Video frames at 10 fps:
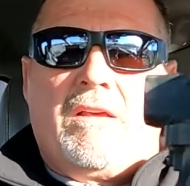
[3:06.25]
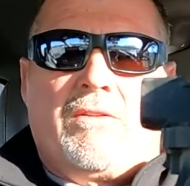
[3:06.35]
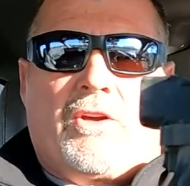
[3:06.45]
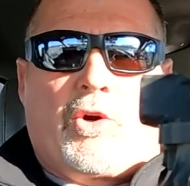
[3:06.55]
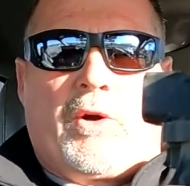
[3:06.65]

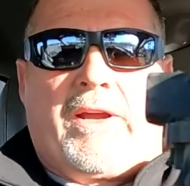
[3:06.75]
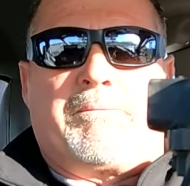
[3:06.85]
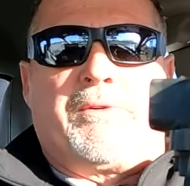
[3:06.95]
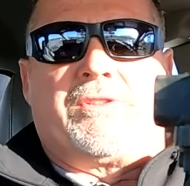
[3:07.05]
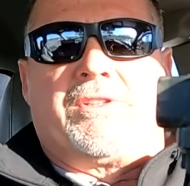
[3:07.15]
the
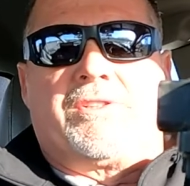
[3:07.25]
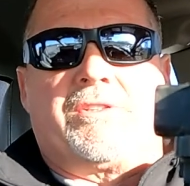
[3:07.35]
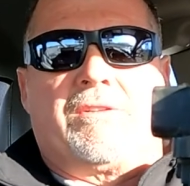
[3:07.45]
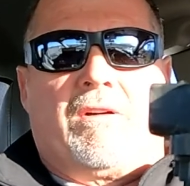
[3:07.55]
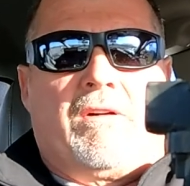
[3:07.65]
correct
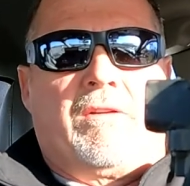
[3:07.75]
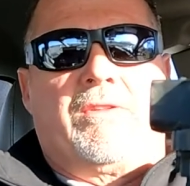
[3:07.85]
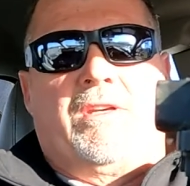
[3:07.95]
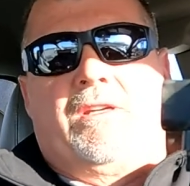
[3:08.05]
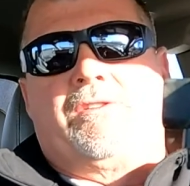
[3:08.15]
position
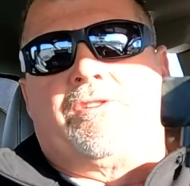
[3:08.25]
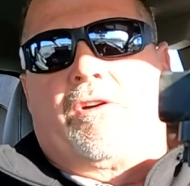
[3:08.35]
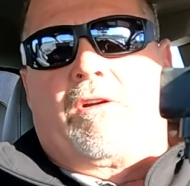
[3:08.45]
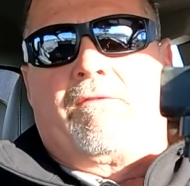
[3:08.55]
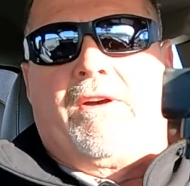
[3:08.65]
on the
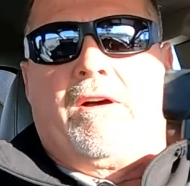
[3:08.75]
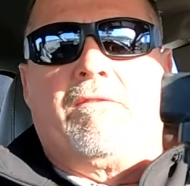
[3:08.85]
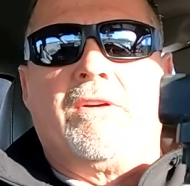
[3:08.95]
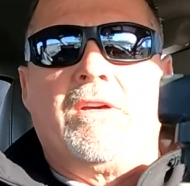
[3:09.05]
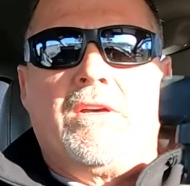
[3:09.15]
EGR valve